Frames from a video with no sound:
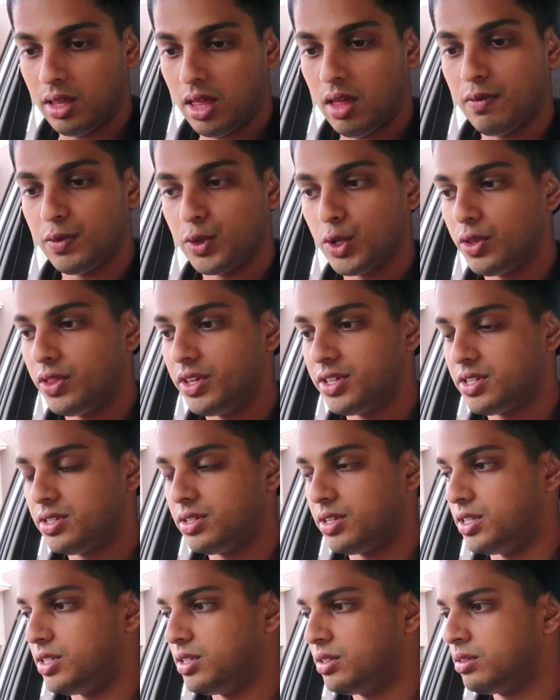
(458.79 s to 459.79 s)
even though this
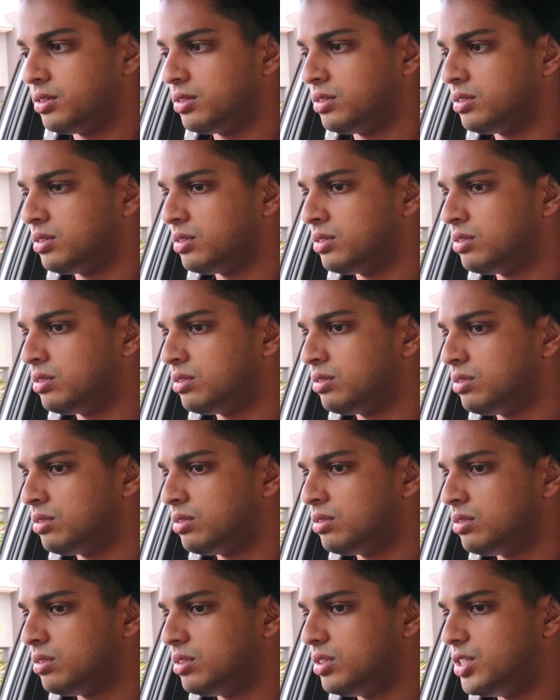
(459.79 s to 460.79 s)
is a
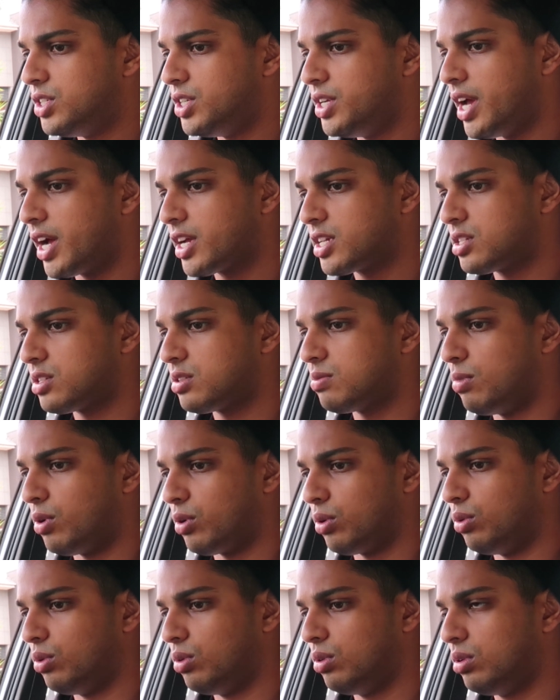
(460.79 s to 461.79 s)
GX
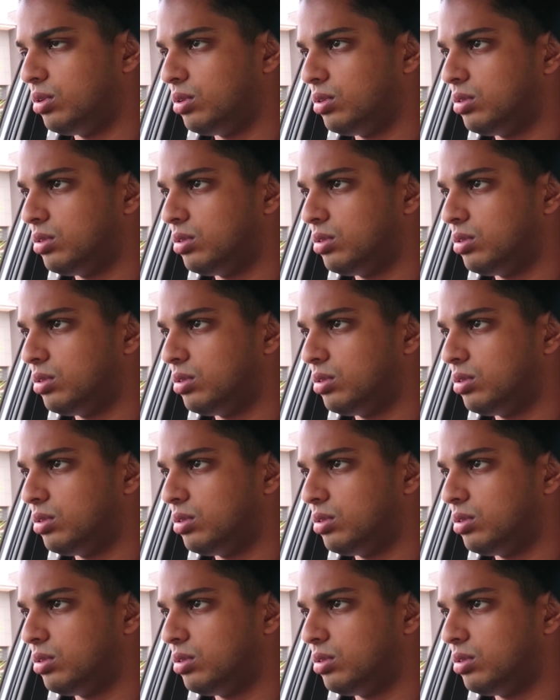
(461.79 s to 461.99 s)
model.